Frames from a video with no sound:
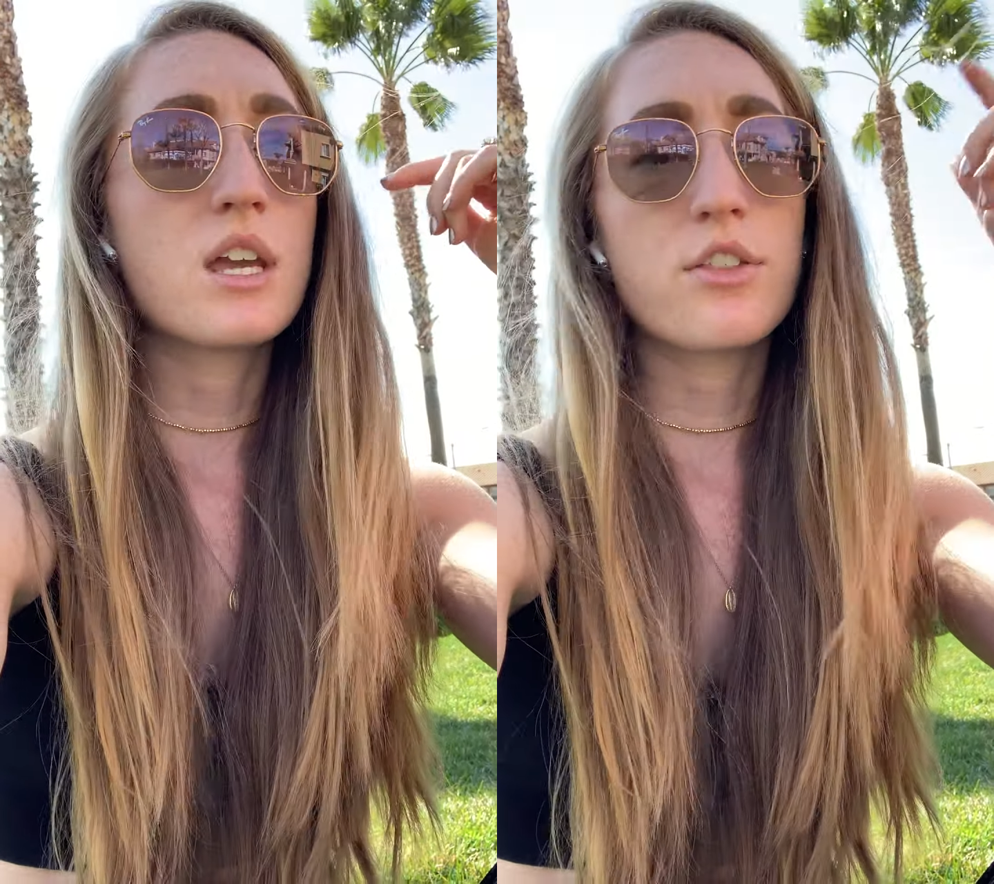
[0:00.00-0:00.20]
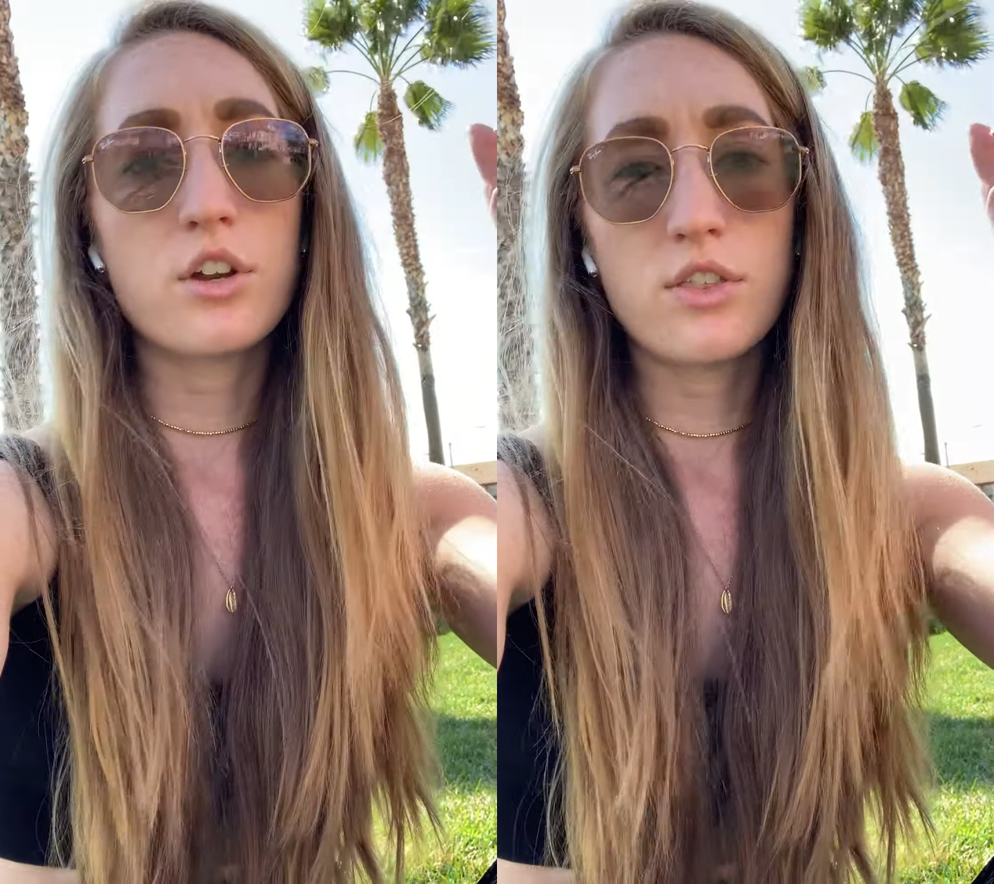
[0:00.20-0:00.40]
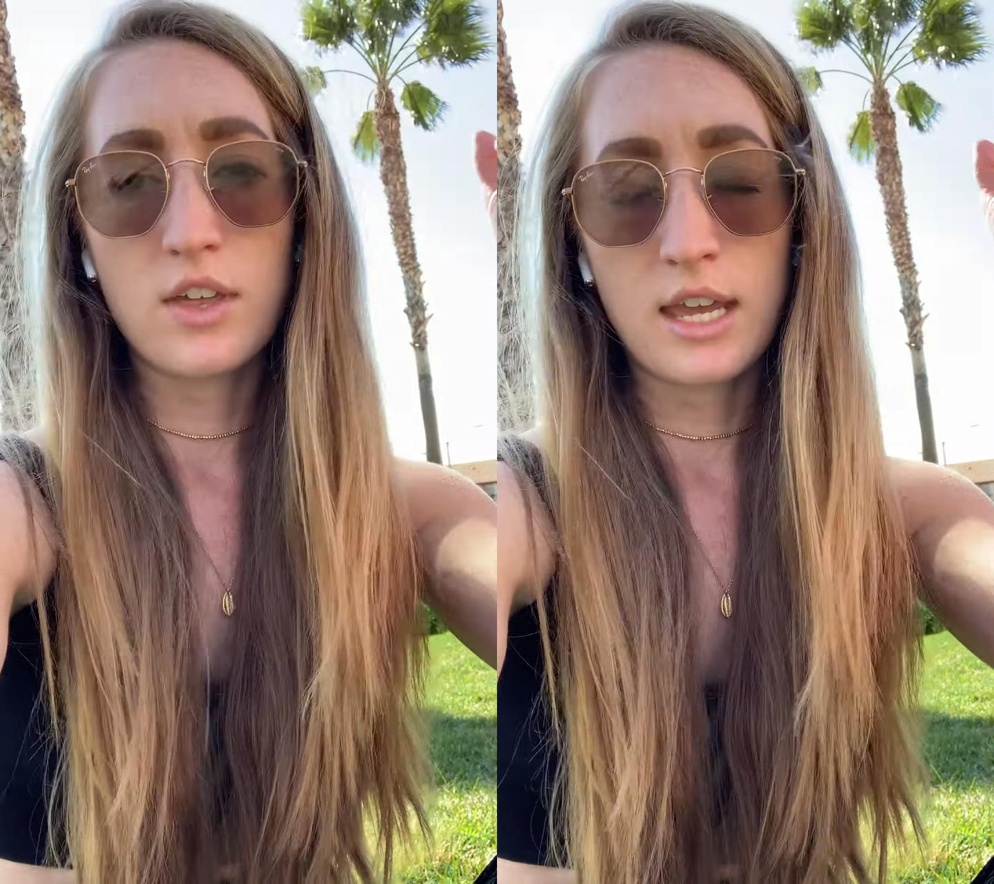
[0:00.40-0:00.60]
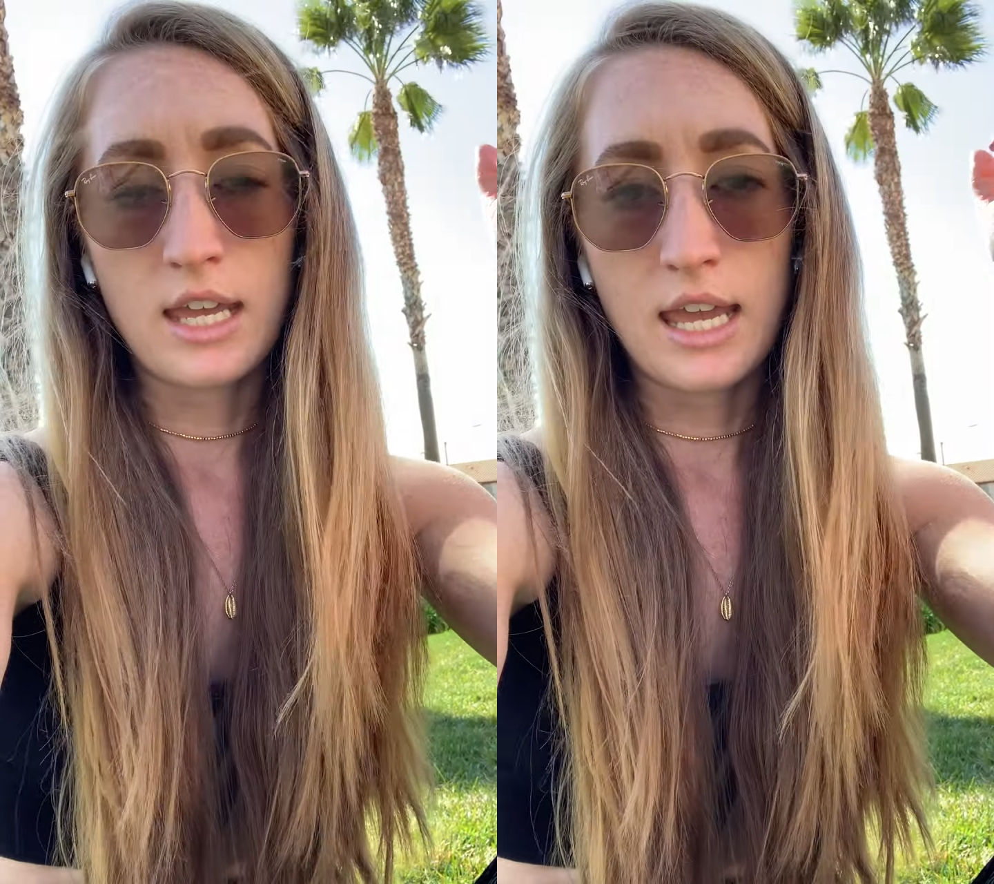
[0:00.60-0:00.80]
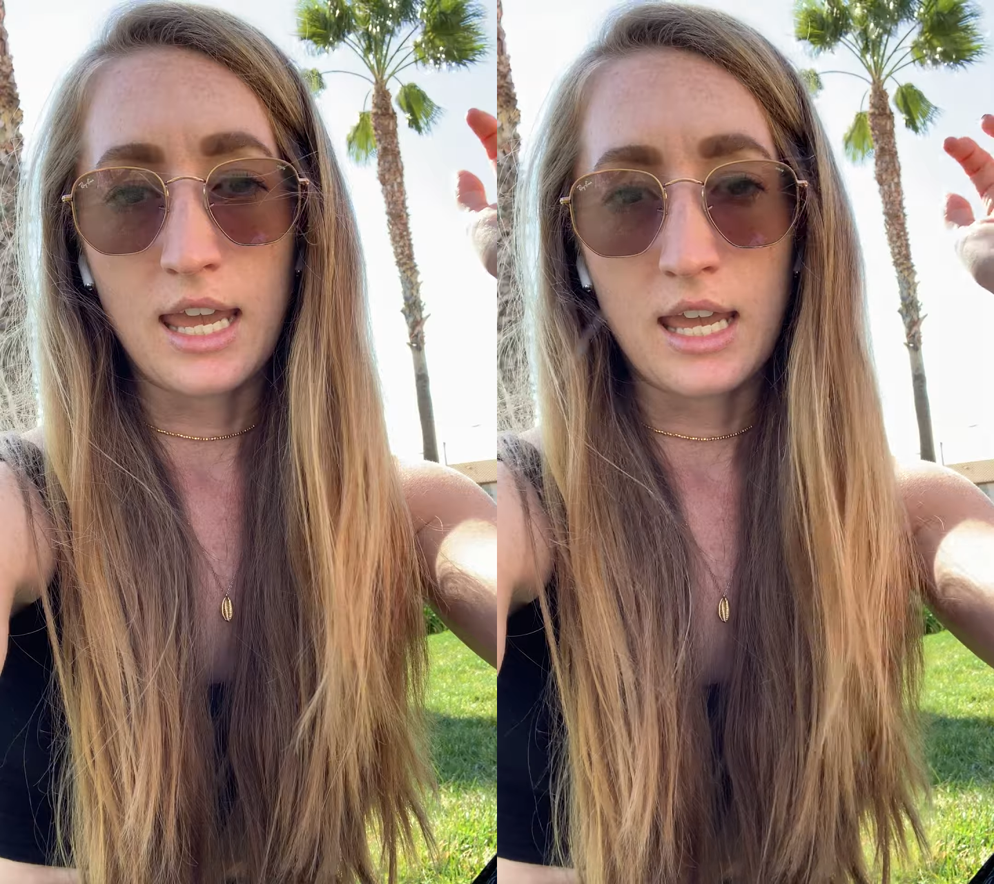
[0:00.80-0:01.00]
other
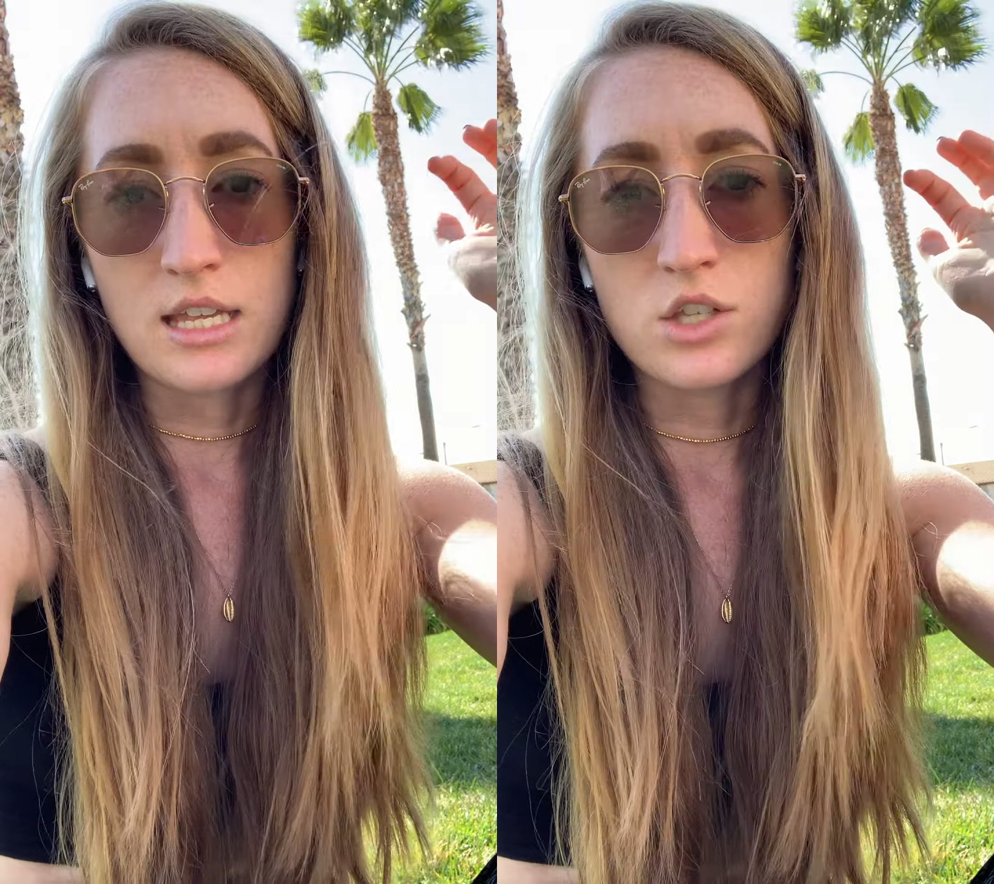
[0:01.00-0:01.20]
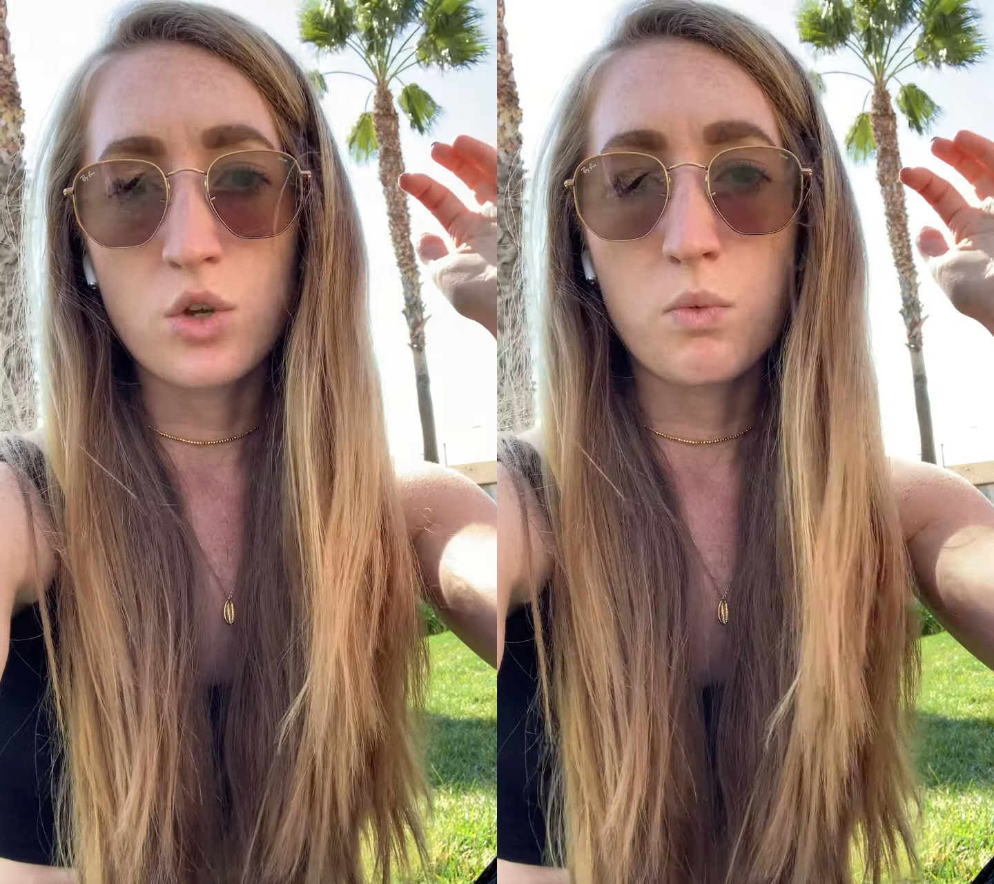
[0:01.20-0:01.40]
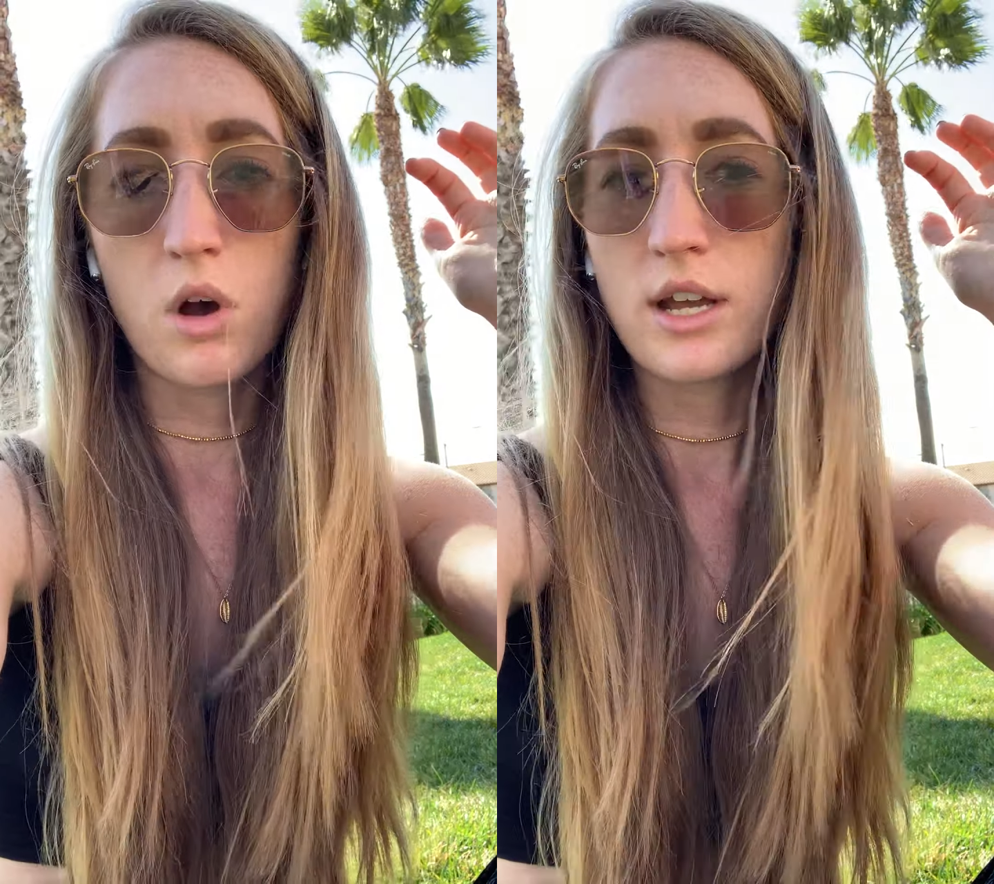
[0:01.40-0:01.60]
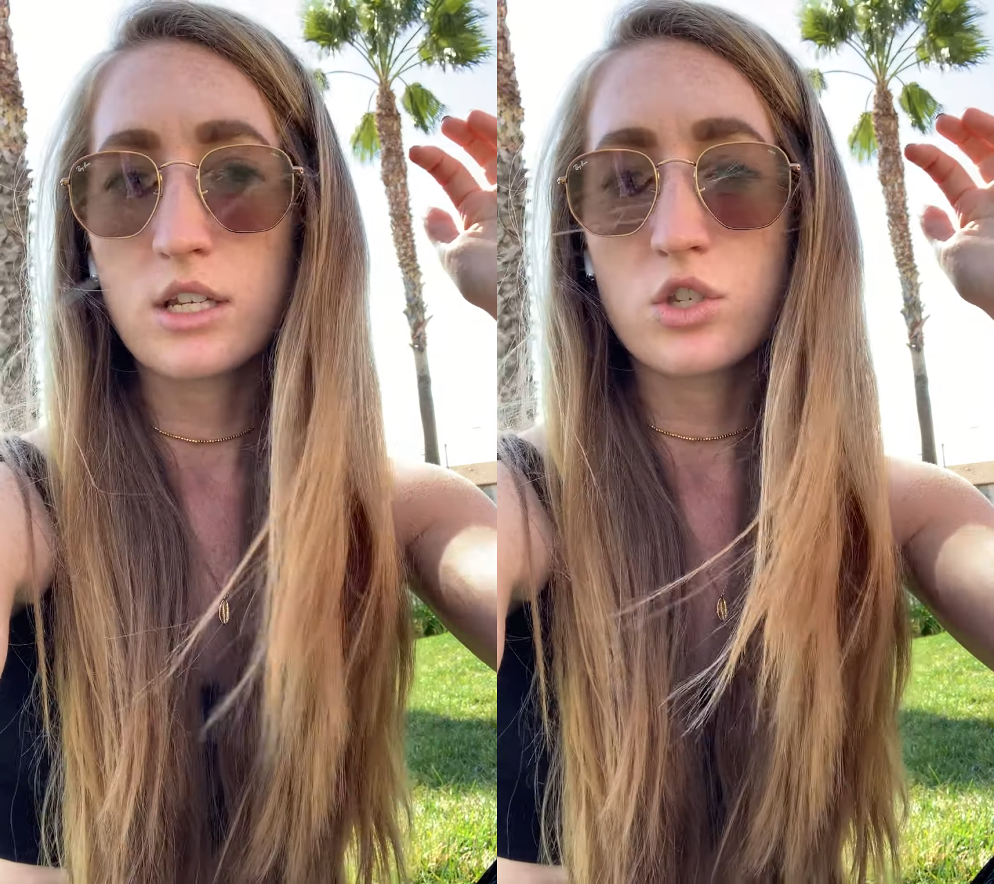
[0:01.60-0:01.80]
thing is you want